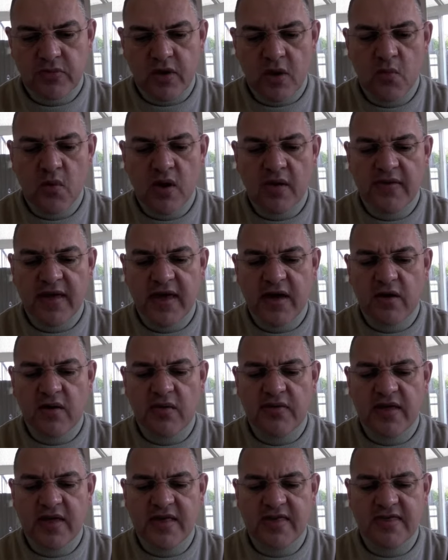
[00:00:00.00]
Well,
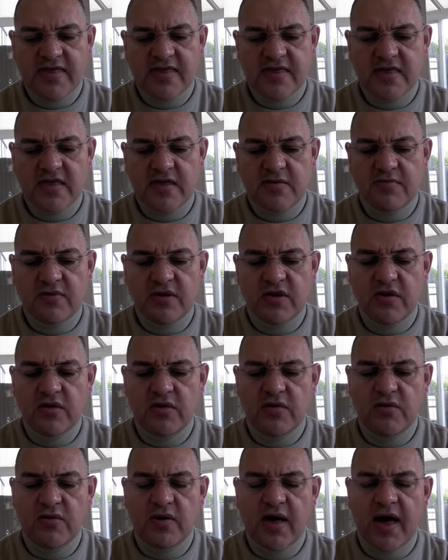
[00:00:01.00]
now there's some
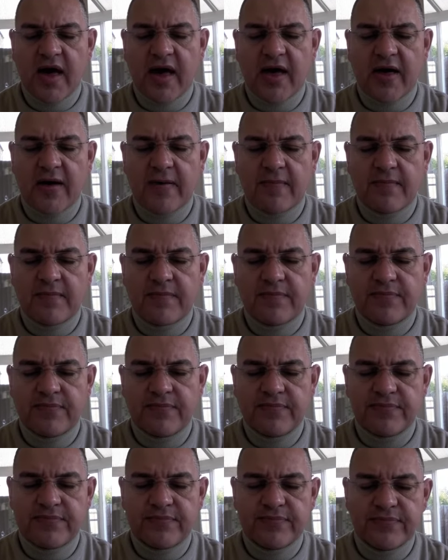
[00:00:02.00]
new
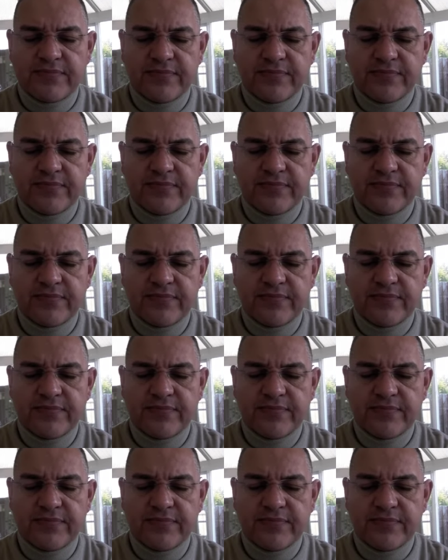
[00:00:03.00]
um,